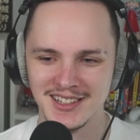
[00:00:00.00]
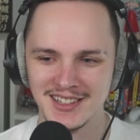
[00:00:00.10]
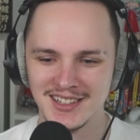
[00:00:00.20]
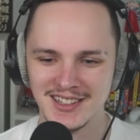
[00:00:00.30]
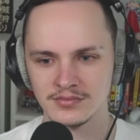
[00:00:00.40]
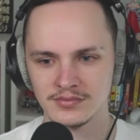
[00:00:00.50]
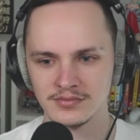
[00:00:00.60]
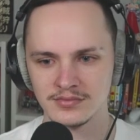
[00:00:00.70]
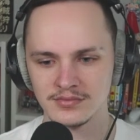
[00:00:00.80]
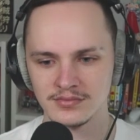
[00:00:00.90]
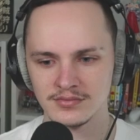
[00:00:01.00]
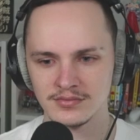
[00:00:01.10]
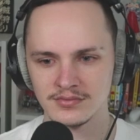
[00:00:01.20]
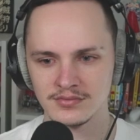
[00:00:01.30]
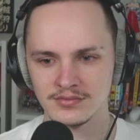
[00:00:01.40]

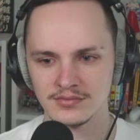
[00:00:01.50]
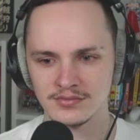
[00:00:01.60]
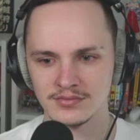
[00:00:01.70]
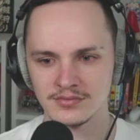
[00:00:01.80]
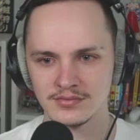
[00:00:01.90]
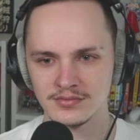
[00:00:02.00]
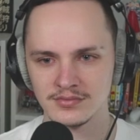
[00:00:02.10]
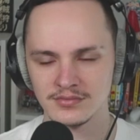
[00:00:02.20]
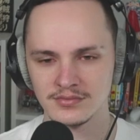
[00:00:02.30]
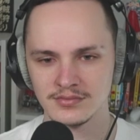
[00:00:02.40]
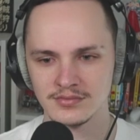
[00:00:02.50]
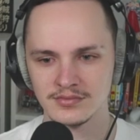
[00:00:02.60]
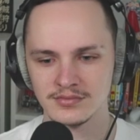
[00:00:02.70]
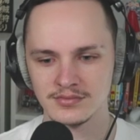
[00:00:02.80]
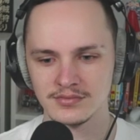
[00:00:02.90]

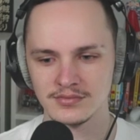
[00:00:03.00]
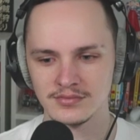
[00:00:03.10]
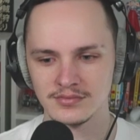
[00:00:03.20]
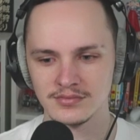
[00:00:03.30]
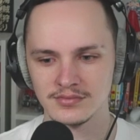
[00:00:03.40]
Nothing is said.